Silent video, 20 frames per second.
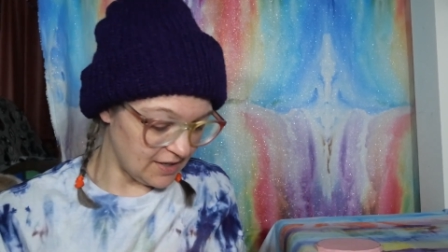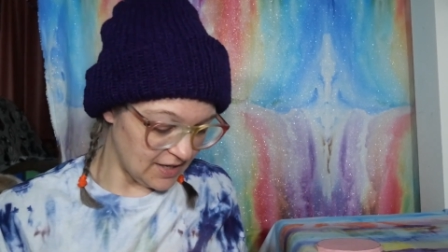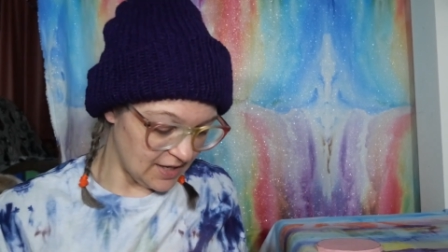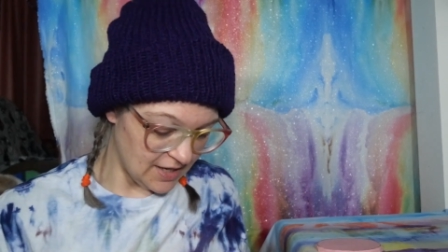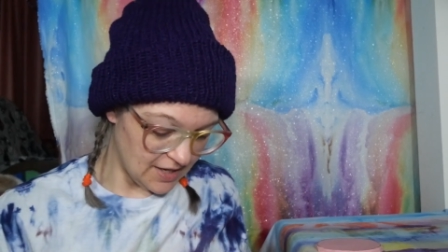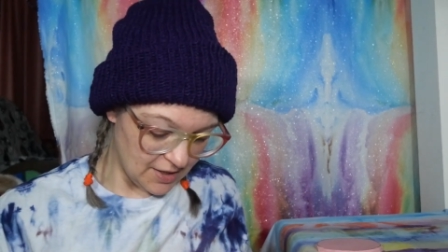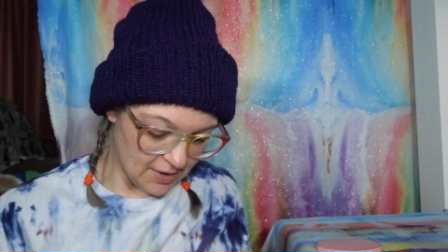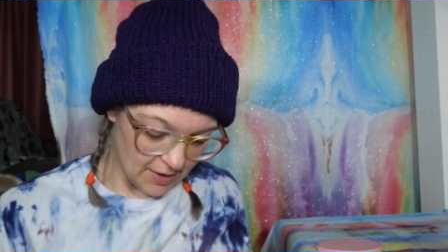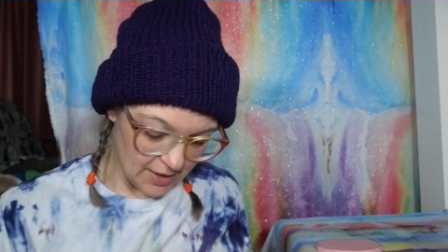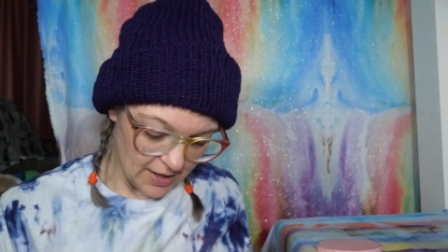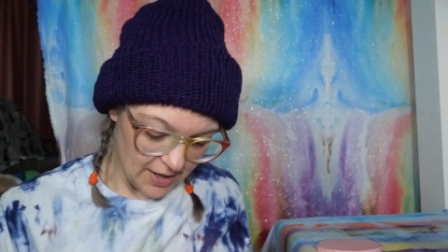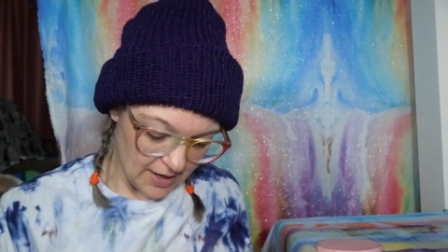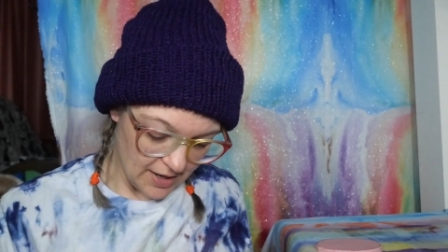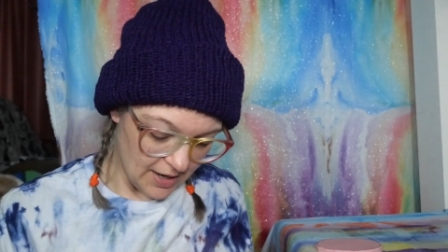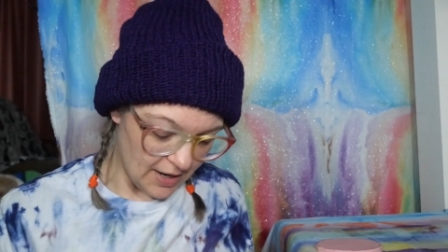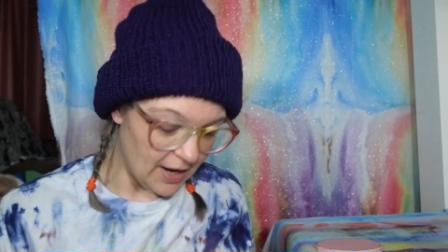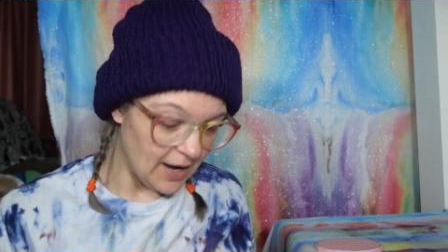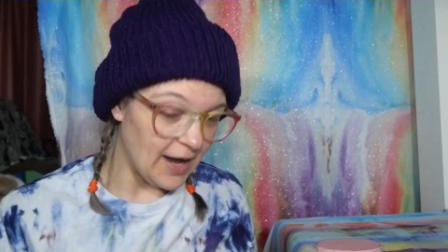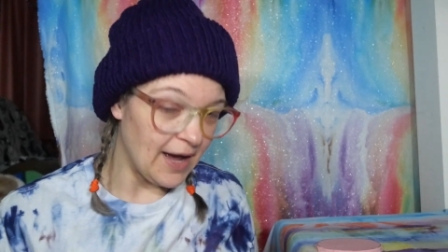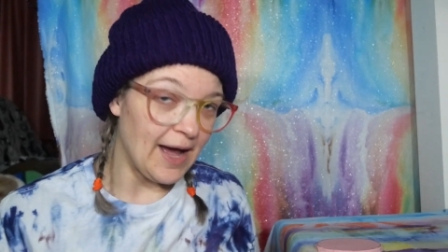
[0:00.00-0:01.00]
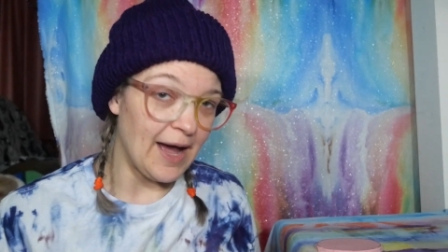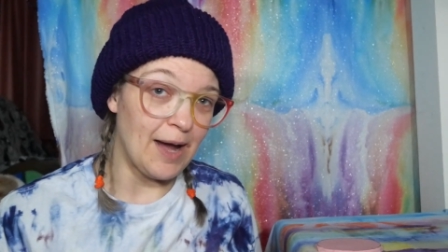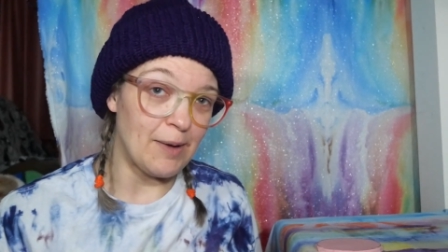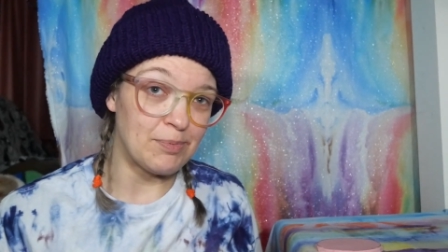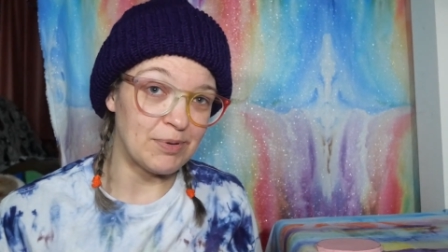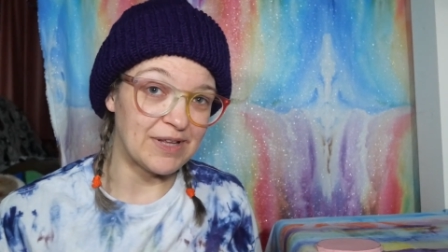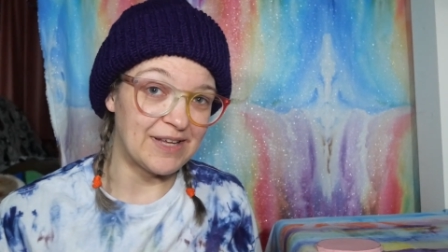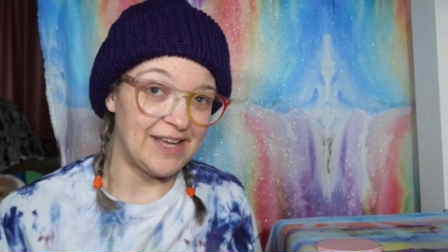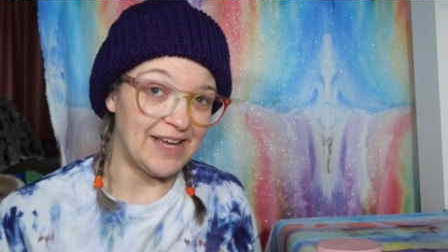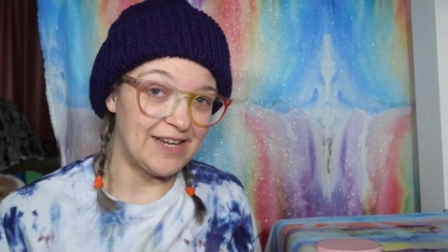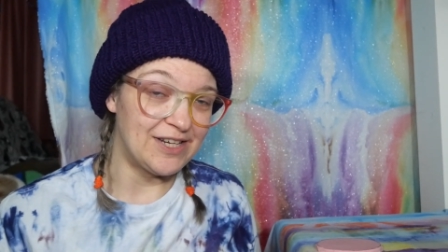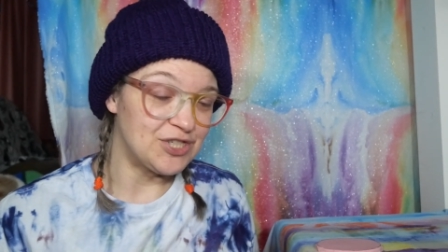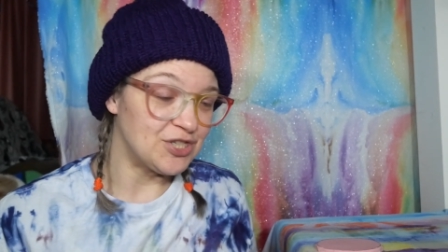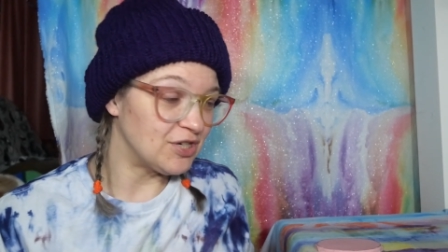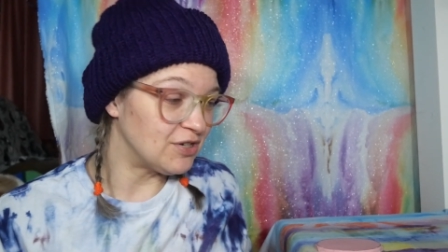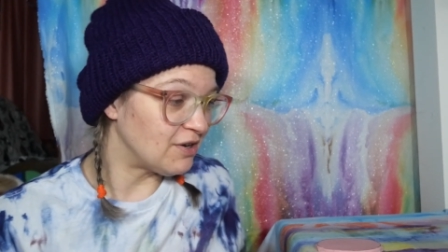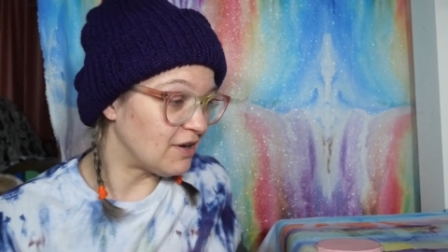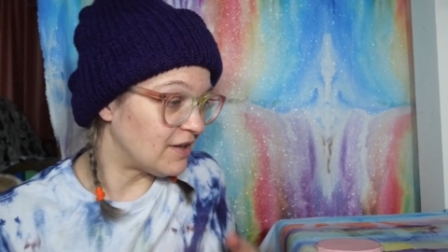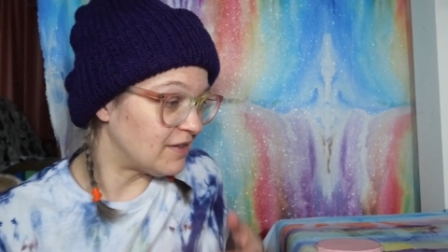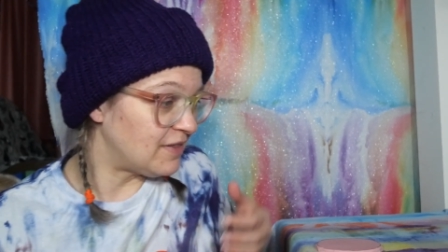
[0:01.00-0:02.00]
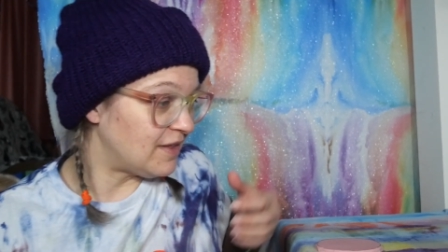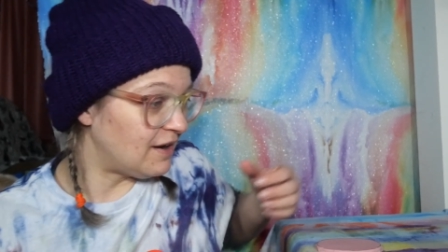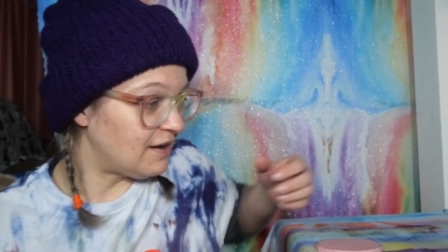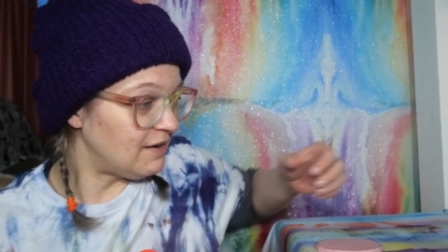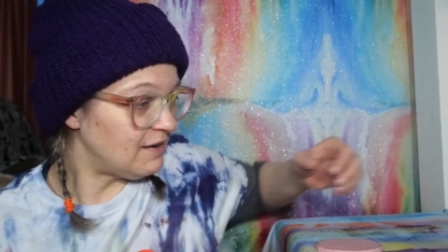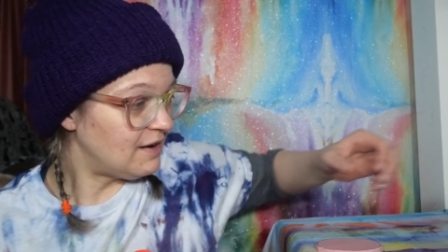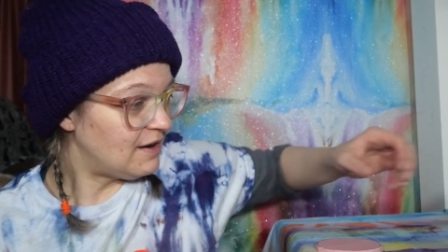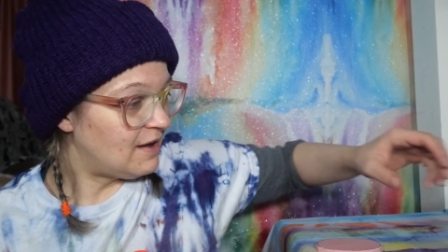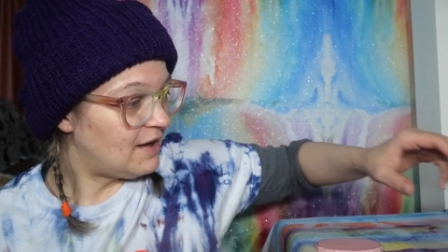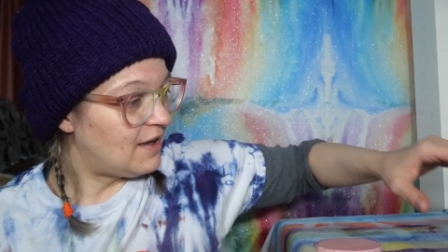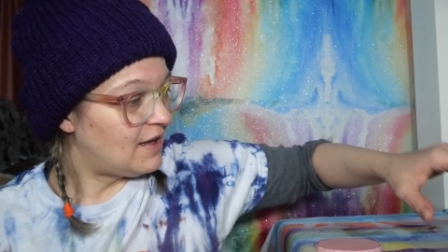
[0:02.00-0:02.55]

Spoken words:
ink application on there.